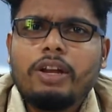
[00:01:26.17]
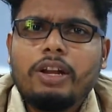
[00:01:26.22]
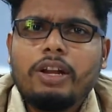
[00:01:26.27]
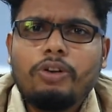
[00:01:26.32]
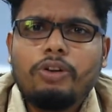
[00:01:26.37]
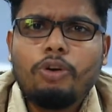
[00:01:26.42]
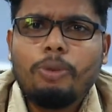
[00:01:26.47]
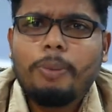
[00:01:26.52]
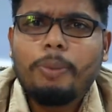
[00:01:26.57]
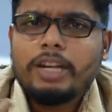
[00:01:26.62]

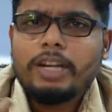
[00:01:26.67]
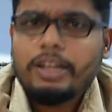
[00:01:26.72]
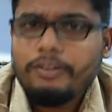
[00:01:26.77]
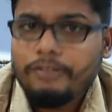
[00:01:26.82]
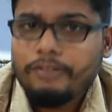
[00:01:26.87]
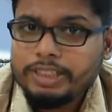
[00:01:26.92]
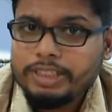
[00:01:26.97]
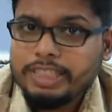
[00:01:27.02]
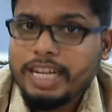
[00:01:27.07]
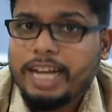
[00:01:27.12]
no matter
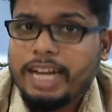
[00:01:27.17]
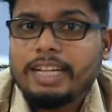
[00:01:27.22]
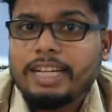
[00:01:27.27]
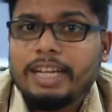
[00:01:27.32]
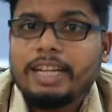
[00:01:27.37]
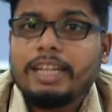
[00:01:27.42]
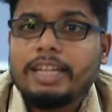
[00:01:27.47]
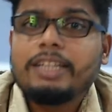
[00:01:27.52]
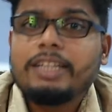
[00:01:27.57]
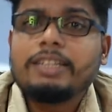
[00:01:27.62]
which
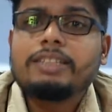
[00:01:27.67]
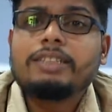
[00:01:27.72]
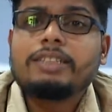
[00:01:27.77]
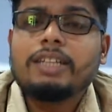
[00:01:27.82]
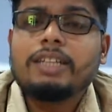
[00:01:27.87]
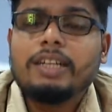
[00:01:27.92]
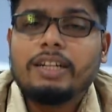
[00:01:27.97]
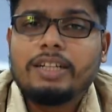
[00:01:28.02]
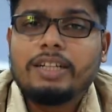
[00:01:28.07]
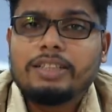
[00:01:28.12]
category
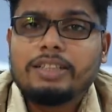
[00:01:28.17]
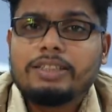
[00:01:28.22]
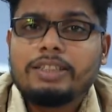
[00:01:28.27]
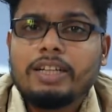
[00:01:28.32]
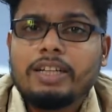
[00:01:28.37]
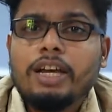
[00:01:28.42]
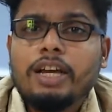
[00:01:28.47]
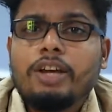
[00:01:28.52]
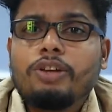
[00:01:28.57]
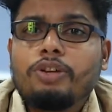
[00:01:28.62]
it
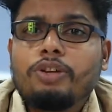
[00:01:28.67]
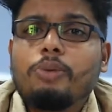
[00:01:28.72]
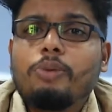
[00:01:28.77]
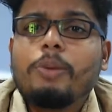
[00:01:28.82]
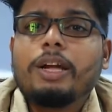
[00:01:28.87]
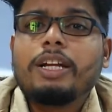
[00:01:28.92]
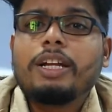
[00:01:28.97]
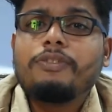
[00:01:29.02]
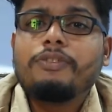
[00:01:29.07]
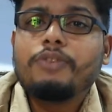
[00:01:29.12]
is, no
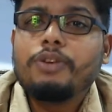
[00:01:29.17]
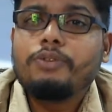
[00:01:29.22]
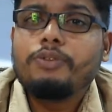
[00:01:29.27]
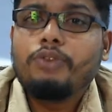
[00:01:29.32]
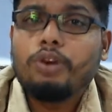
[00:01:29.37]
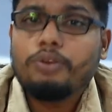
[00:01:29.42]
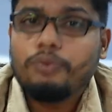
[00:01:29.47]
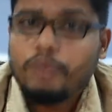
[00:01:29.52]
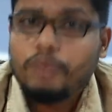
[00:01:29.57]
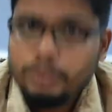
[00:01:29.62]
matter
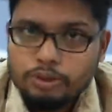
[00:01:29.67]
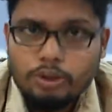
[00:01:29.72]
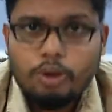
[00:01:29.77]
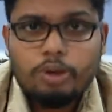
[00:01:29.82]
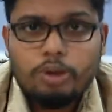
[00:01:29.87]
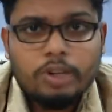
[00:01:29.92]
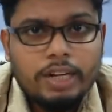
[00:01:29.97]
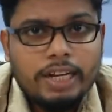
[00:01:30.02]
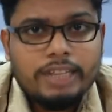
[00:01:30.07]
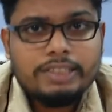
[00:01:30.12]
for which
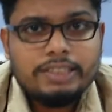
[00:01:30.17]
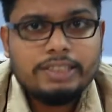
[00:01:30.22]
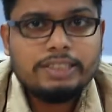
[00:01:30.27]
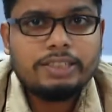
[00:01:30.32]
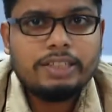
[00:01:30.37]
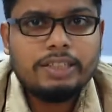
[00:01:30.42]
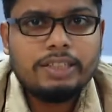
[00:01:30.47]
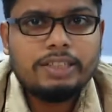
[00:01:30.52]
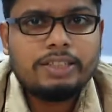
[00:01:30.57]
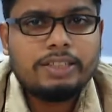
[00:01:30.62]

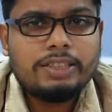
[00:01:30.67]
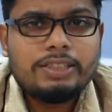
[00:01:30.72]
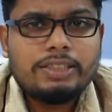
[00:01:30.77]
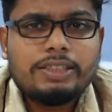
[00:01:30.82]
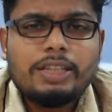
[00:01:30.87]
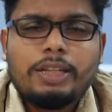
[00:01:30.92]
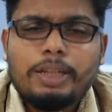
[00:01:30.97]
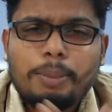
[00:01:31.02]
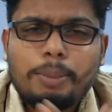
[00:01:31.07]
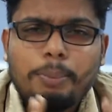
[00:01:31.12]
organization it
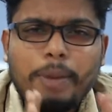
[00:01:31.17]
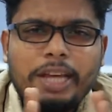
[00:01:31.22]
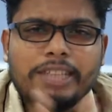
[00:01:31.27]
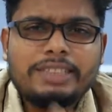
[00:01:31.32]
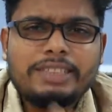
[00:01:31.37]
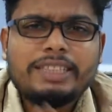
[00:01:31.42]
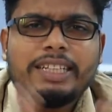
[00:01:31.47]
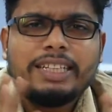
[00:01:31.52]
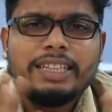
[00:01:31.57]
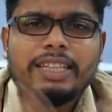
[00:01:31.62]
is. The
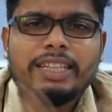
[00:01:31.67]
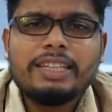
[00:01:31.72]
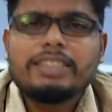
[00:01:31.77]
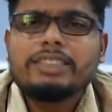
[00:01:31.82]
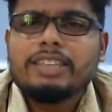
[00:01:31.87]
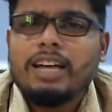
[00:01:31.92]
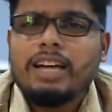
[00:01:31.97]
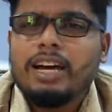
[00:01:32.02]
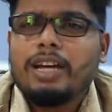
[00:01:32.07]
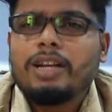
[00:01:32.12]
basic
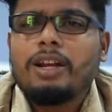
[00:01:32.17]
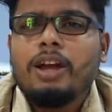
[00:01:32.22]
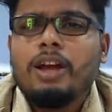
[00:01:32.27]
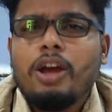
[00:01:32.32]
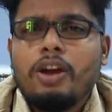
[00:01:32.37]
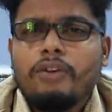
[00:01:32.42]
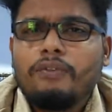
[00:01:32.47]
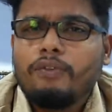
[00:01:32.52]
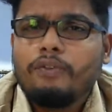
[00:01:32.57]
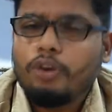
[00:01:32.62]
things are
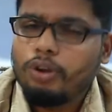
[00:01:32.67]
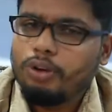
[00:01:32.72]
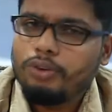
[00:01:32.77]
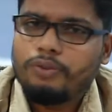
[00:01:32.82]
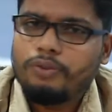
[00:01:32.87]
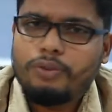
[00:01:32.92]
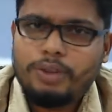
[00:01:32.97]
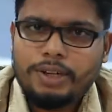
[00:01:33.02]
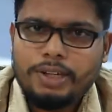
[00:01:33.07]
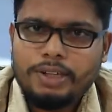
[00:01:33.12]
followed
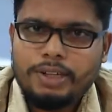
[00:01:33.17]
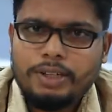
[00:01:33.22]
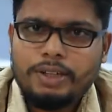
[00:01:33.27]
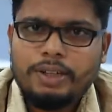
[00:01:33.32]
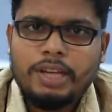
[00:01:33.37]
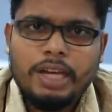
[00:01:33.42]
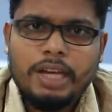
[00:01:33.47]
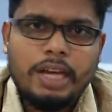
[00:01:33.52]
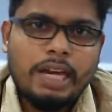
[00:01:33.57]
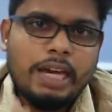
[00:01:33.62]
for it.
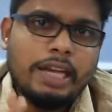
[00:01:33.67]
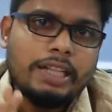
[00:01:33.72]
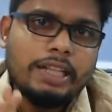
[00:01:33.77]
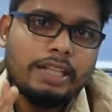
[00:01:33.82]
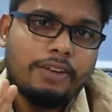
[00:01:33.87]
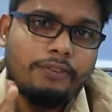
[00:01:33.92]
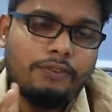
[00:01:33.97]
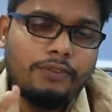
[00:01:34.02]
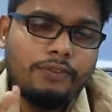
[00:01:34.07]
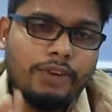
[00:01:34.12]

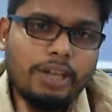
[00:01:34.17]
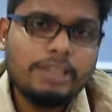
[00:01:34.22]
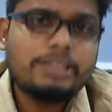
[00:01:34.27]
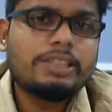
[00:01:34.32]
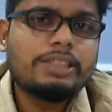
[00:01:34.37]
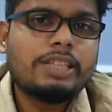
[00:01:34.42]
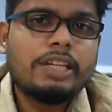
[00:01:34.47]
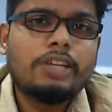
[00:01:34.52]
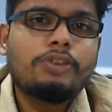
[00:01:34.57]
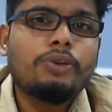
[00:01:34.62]
The
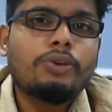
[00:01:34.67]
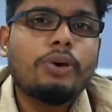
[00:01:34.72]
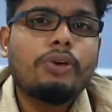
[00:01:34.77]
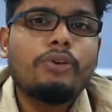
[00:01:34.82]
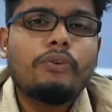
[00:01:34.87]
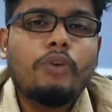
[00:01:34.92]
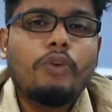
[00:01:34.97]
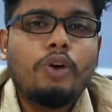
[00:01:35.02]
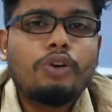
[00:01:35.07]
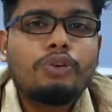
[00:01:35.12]
first thing you all
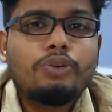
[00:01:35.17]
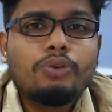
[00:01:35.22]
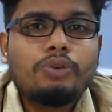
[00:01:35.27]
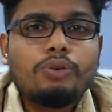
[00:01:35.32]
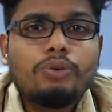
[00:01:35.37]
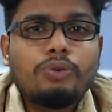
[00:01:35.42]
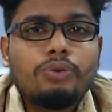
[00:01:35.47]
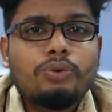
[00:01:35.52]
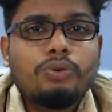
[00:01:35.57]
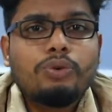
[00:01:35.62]
want
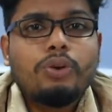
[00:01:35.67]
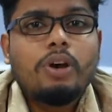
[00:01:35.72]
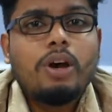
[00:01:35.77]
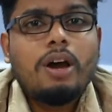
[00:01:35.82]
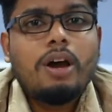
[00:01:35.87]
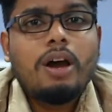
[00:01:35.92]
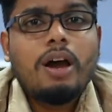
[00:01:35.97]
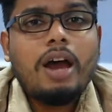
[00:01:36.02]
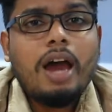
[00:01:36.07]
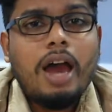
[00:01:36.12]
to
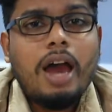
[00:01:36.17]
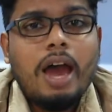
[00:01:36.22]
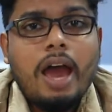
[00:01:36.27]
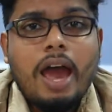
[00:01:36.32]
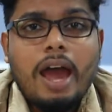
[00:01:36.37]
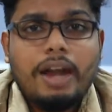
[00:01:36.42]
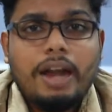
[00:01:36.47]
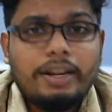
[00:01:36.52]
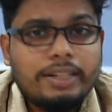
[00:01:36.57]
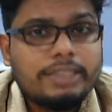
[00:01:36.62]

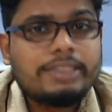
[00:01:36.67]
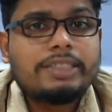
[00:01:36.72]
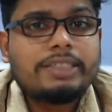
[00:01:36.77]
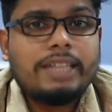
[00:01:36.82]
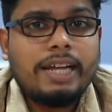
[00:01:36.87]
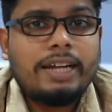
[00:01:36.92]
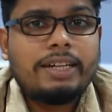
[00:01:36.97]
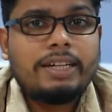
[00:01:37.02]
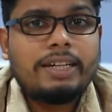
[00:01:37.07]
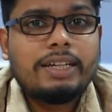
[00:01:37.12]

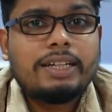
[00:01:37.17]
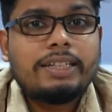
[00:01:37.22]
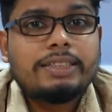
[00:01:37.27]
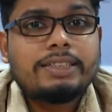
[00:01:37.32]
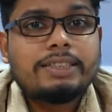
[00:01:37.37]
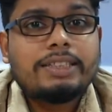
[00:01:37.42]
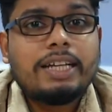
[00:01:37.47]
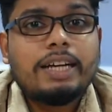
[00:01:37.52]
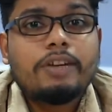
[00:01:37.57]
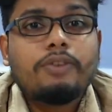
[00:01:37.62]
understand
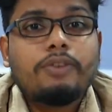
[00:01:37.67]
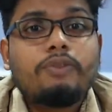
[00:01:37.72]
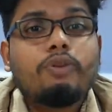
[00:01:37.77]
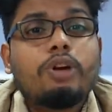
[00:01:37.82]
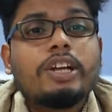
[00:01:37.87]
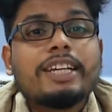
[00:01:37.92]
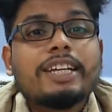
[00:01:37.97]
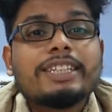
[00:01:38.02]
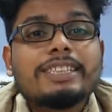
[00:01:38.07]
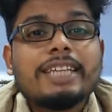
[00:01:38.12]
is that
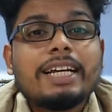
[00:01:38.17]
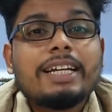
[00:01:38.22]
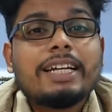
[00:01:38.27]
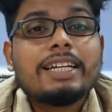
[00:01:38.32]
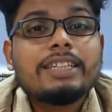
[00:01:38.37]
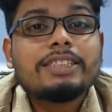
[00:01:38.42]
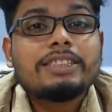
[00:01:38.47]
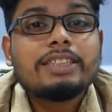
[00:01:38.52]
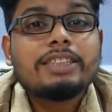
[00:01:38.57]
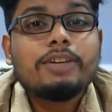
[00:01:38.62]
what
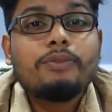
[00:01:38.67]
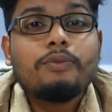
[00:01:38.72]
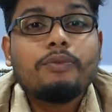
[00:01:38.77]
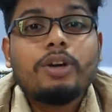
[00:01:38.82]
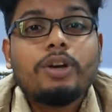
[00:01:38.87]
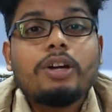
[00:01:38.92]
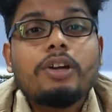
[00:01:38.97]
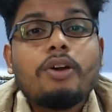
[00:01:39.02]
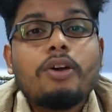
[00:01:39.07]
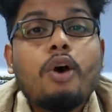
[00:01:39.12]
exactly is the
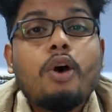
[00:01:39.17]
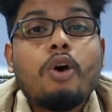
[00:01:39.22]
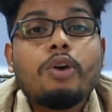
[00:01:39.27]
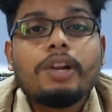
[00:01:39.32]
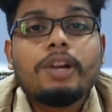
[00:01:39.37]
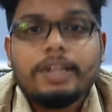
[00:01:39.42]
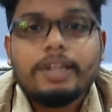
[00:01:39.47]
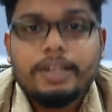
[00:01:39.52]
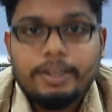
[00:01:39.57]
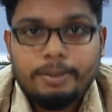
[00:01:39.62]
word
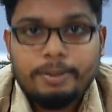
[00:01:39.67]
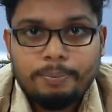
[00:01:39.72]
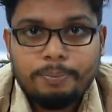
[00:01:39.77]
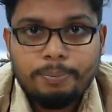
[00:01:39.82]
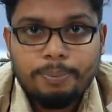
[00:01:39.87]
auditing.